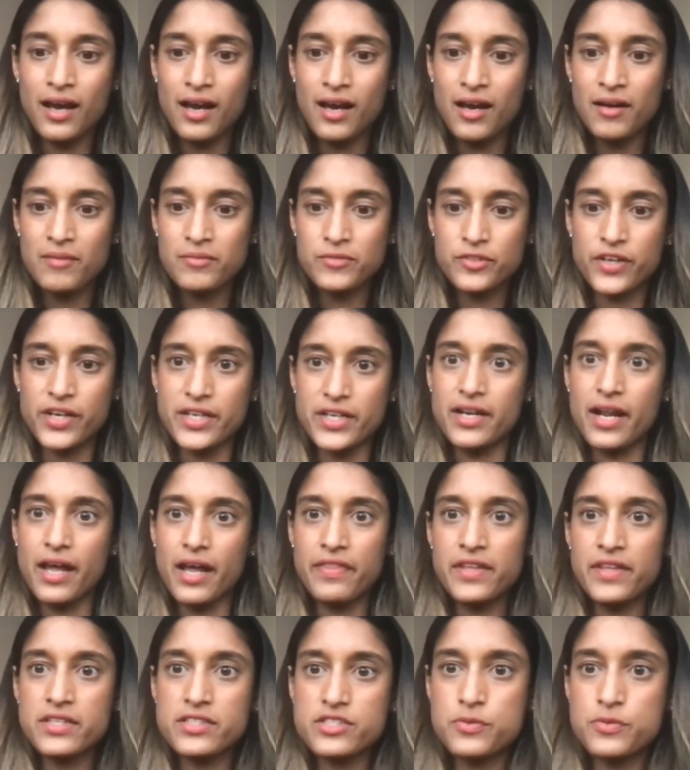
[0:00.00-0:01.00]
Great. I
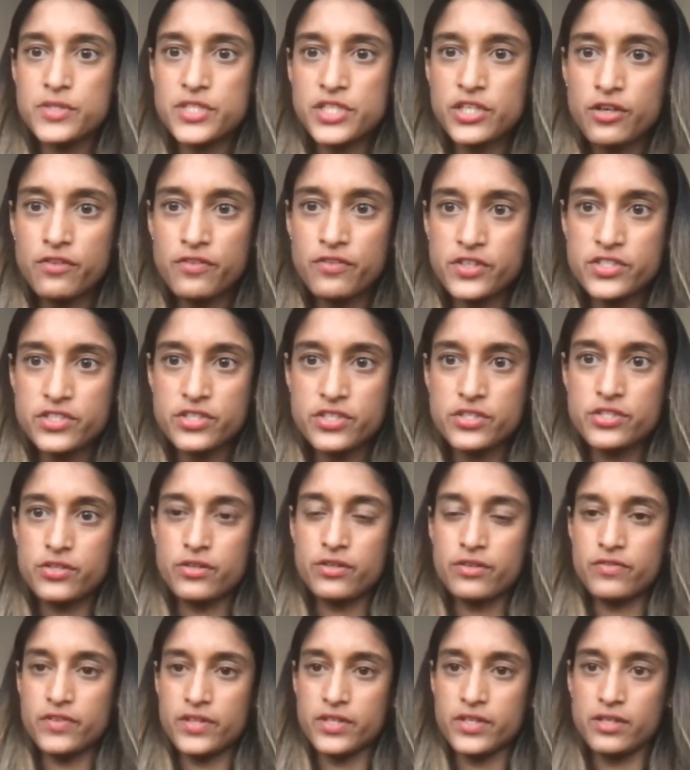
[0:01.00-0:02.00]
think switching over to sort
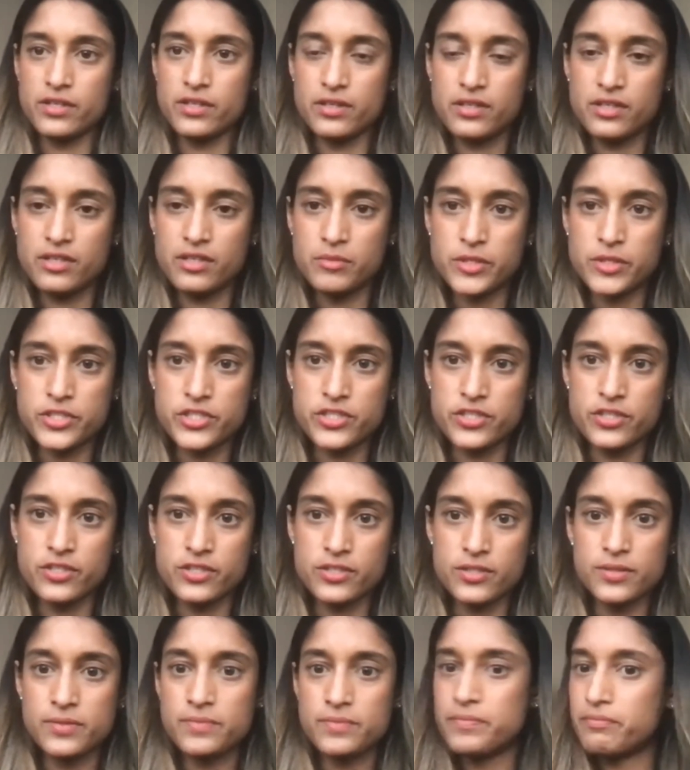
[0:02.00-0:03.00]
of the
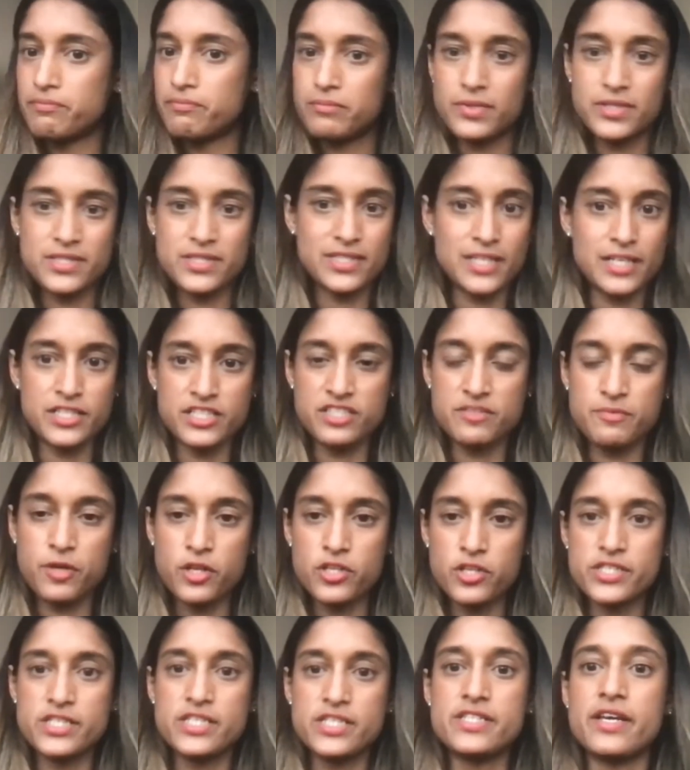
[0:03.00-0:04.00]
commercial /
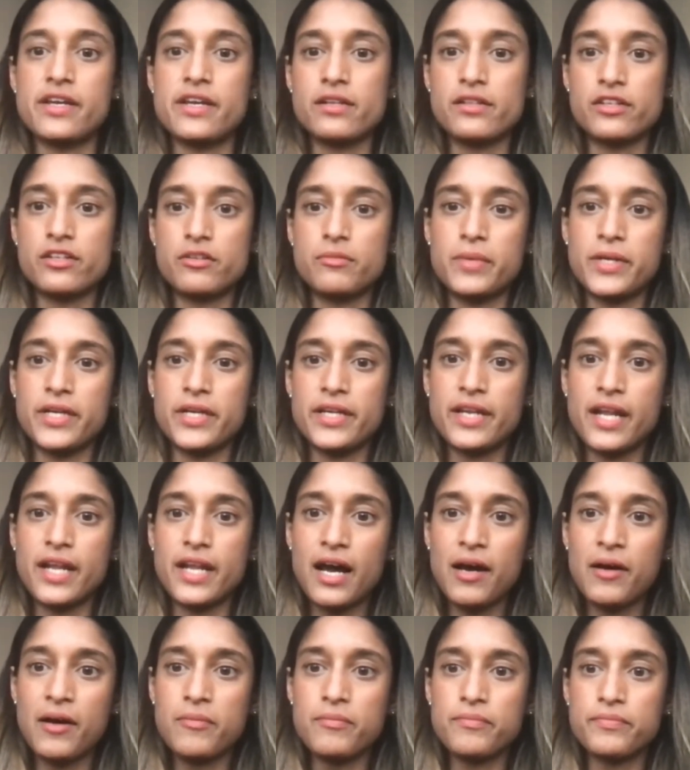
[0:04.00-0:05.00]
policy side a little bit.
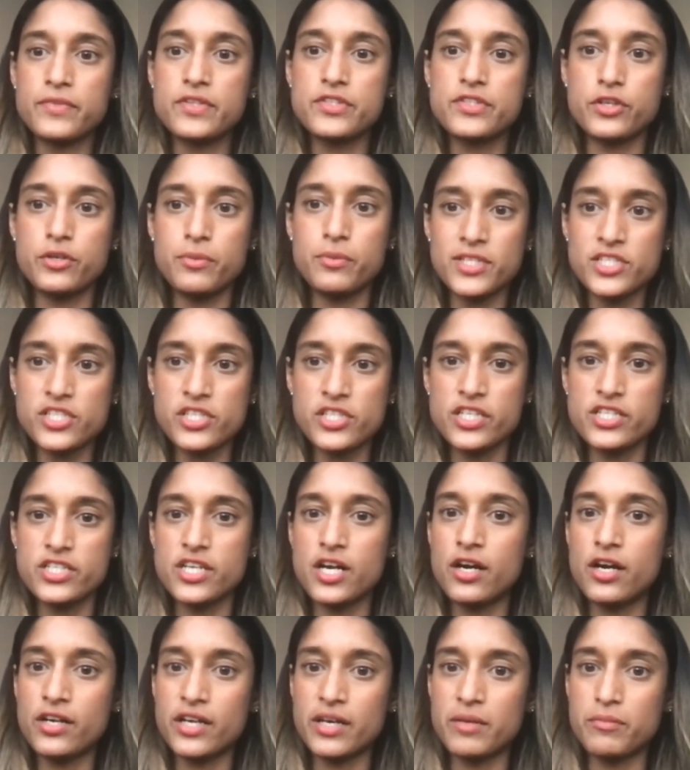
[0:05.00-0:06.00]
So you mentioned a
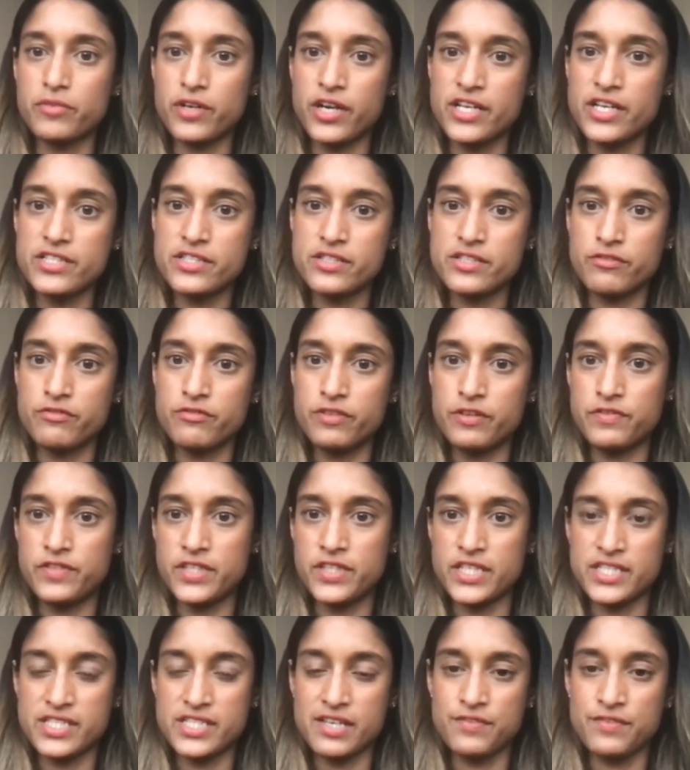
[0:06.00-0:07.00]
target price of $50
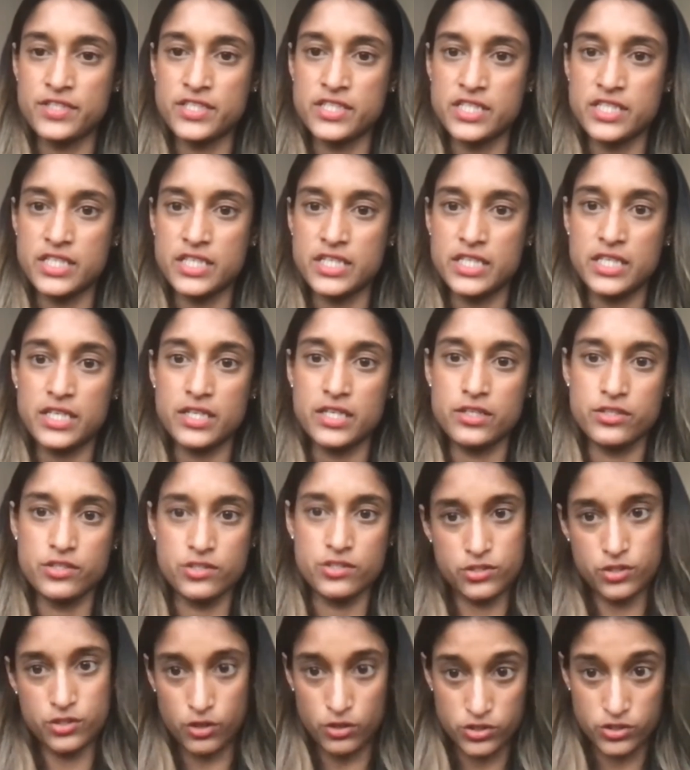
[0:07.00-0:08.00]
to $70
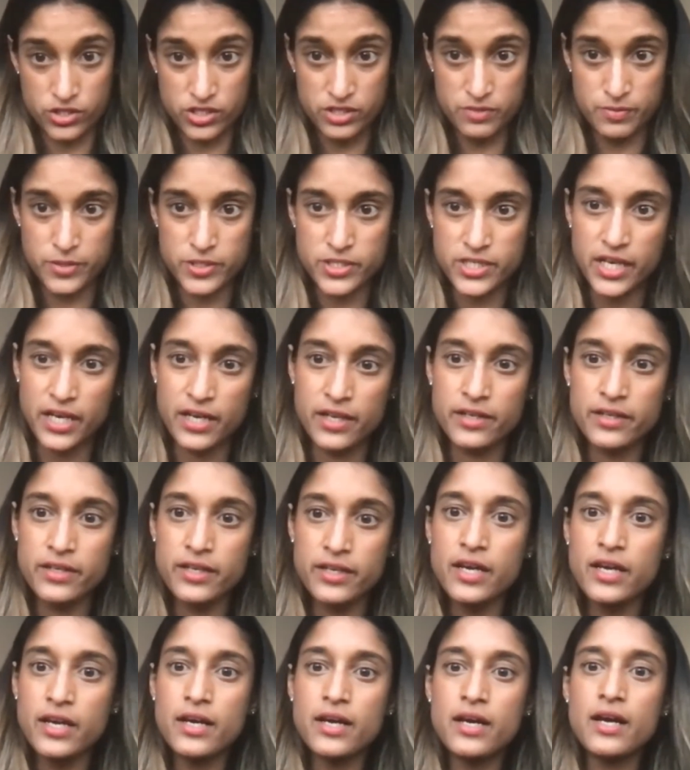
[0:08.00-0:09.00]
per ton.
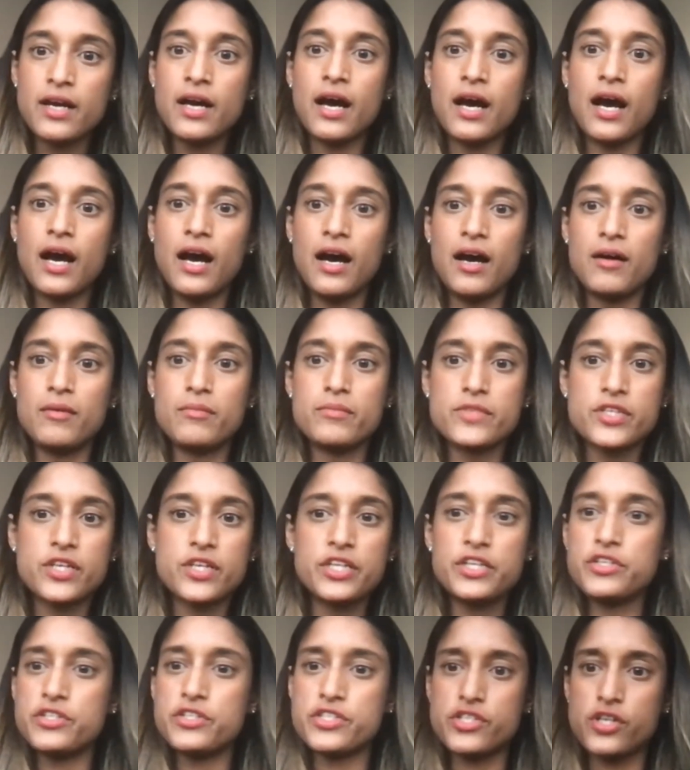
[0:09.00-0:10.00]
Can
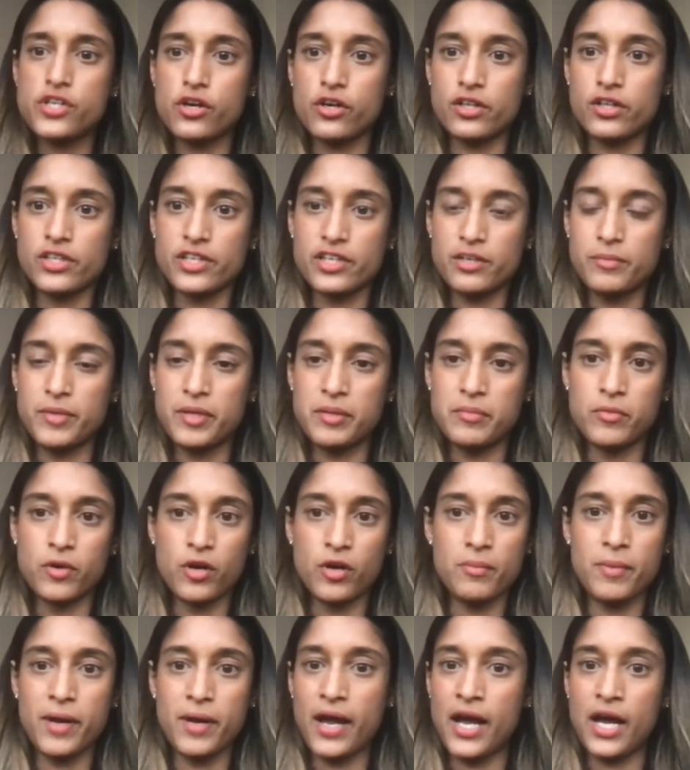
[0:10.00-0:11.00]
you just talk a little bit more
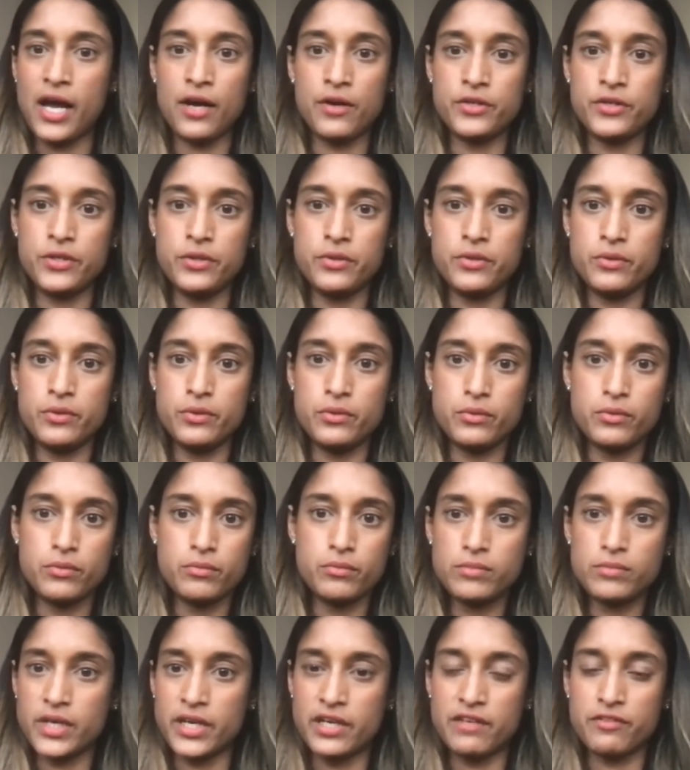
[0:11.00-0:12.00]
about how you
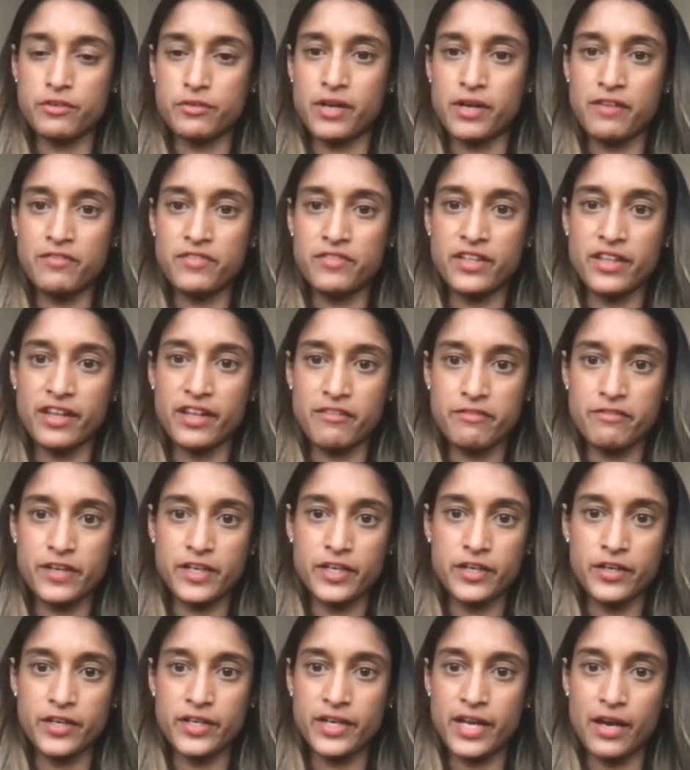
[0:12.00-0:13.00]
kind of arrived at that
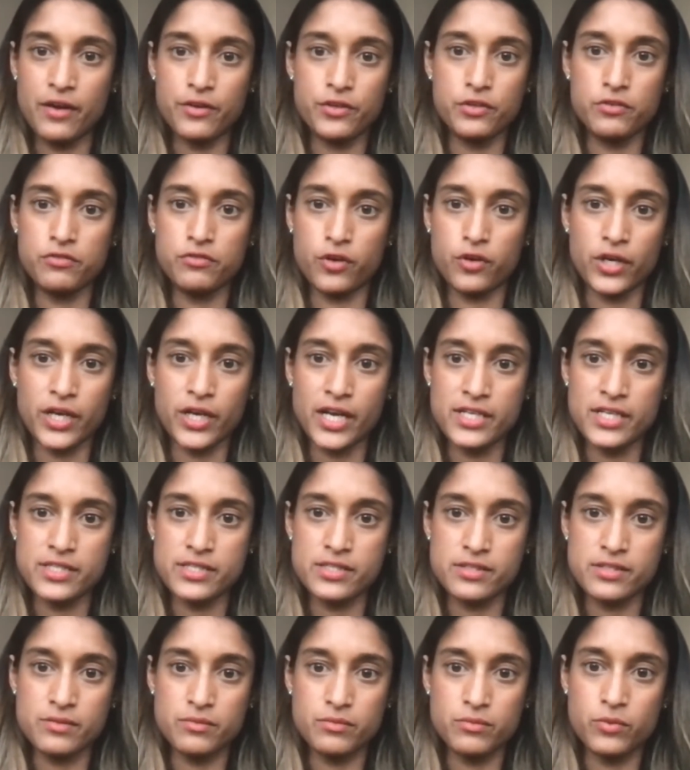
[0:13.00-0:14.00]
figure and how you
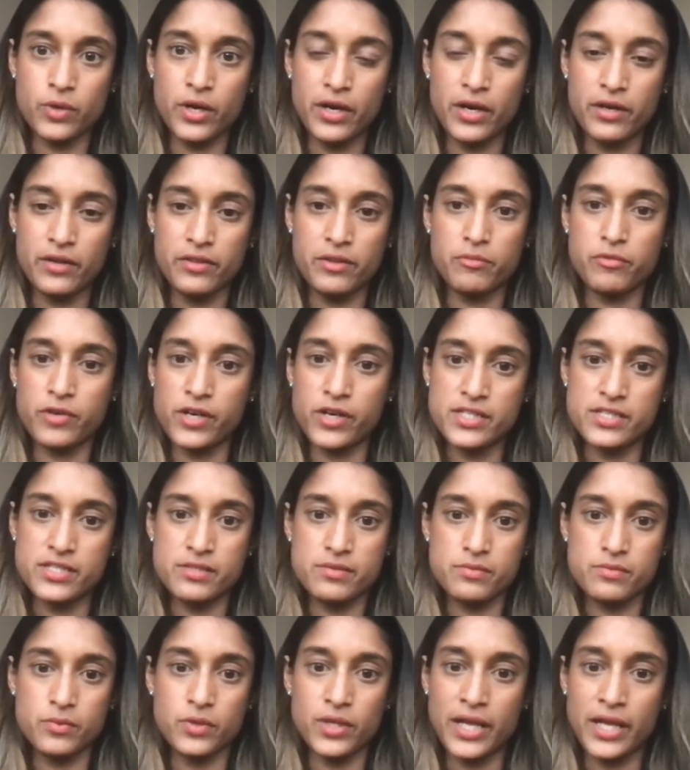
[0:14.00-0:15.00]
forecast where the
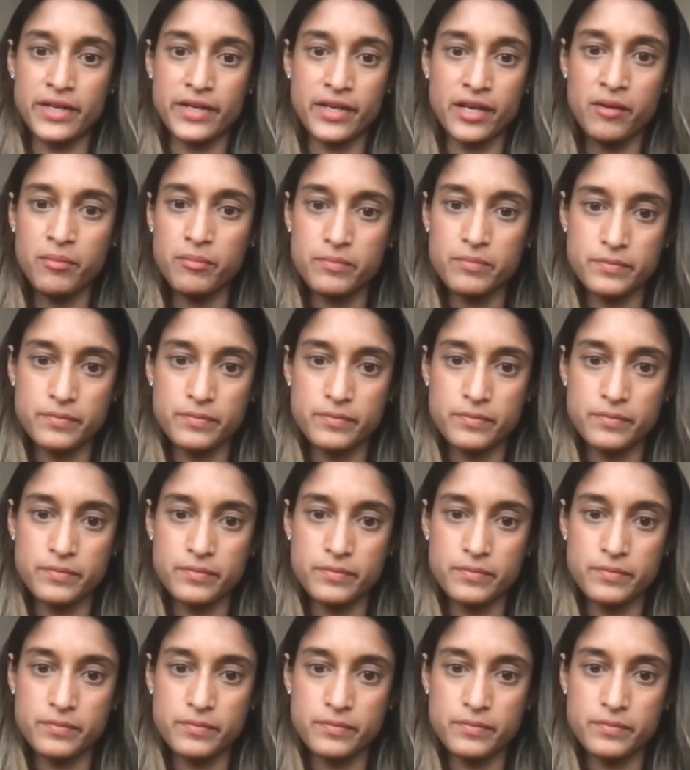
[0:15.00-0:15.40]
price will end up?